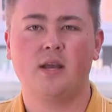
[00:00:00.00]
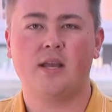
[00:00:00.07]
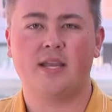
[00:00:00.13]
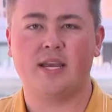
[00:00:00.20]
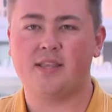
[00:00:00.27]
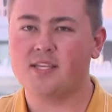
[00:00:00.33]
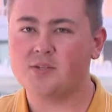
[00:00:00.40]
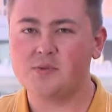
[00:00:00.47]

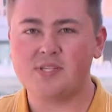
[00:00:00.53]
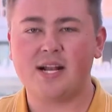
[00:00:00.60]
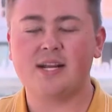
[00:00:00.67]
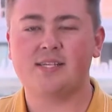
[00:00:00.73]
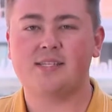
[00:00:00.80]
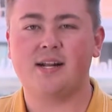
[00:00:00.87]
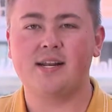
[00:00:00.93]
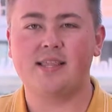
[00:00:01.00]
Yeah, this was
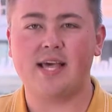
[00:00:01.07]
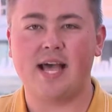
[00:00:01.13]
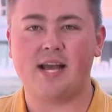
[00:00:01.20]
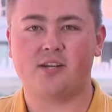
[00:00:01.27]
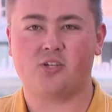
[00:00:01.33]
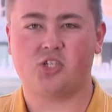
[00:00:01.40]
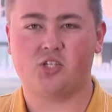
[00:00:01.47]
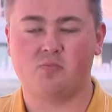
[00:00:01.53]
not a study that
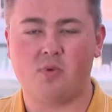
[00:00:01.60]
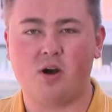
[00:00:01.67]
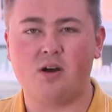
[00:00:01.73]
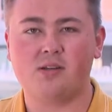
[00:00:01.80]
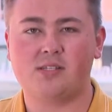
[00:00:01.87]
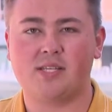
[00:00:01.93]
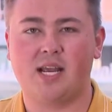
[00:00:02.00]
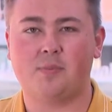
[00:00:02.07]
had a
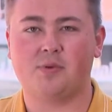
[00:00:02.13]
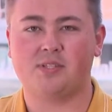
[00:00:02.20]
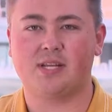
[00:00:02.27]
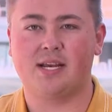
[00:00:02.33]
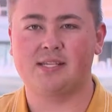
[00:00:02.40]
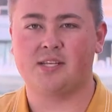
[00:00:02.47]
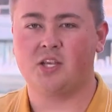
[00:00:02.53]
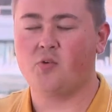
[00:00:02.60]
small sample
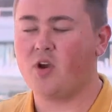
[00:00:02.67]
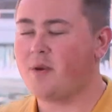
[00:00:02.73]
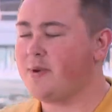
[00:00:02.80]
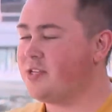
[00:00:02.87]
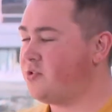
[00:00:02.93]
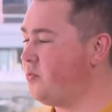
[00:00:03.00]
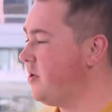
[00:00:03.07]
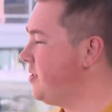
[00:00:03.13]
size. A
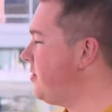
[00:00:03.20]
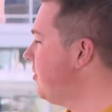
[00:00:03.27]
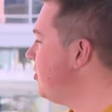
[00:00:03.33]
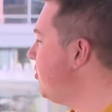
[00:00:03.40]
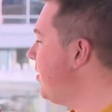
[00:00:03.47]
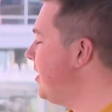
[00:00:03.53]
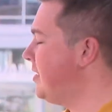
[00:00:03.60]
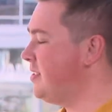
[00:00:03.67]
UAMS
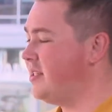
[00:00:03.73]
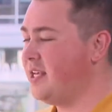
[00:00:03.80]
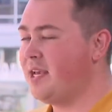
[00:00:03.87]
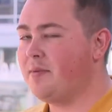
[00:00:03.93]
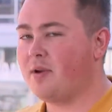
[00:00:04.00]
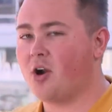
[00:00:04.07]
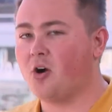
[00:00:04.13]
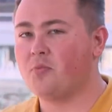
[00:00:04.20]
researcher and his
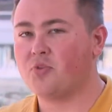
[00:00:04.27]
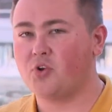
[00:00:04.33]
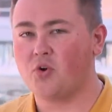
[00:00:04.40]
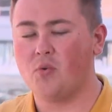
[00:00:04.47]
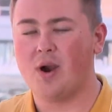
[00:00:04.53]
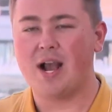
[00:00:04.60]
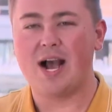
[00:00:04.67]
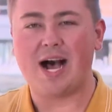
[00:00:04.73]
team combed
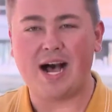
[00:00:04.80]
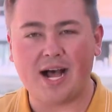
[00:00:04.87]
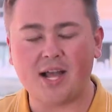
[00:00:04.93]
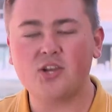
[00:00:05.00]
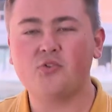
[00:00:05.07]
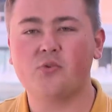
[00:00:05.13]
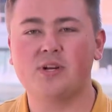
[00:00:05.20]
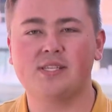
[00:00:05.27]
through
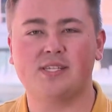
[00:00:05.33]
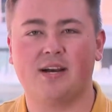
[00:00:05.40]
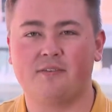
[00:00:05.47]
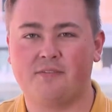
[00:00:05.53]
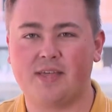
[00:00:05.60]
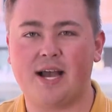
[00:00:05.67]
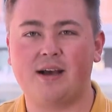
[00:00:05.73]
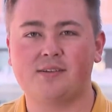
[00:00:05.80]
hundreds
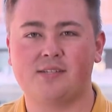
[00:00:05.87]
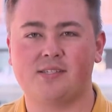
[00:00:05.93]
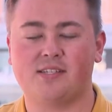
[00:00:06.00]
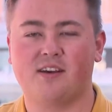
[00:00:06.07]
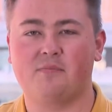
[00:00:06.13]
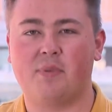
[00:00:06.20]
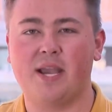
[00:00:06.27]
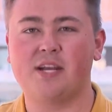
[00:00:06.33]
of
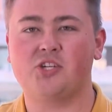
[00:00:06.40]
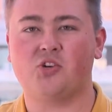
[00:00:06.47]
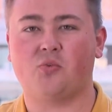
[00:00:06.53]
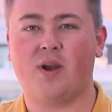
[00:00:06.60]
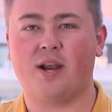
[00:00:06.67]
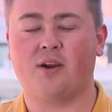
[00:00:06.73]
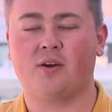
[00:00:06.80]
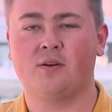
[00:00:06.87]
thousands of
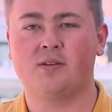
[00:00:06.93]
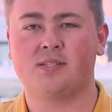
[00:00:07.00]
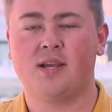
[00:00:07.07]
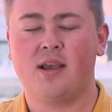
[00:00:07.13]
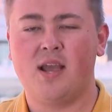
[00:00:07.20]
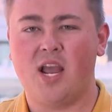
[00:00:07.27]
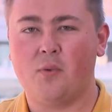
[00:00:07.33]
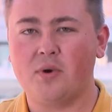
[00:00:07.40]
patient
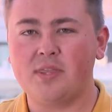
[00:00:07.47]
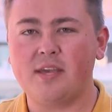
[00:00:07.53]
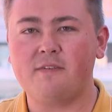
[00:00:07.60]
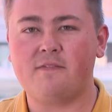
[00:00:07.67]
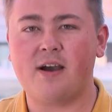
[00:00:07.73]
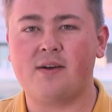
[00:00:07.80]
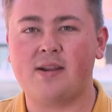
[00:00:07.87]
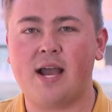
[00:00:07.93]
records, and what
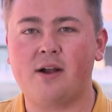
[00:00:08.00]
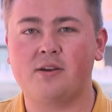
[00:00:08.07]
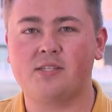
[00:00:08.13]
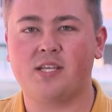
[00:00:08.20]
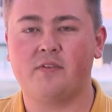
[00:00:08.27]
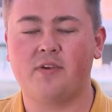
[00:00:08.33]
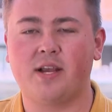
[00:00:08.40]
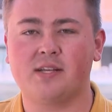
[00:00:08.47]
they found
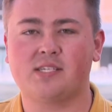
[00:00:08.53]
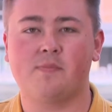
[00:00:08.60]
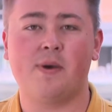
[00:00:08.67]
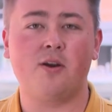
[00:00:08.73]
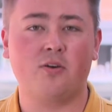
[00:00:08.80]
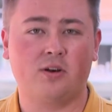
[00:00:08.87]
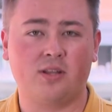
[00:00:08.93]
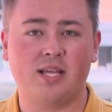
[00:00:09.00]
out is giving us
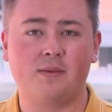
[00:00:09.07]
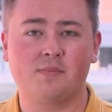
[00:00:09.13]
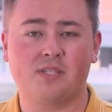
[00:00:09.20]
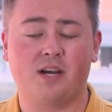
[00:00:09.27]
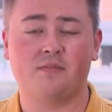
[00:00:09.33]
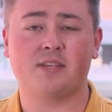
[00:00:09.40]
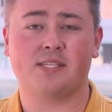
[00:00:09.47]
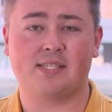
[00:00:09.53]
a better
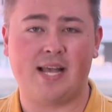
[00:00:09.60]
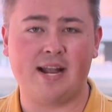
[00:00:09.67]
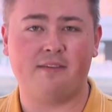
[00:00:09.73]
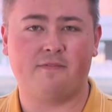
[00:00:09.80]
glimpse of the side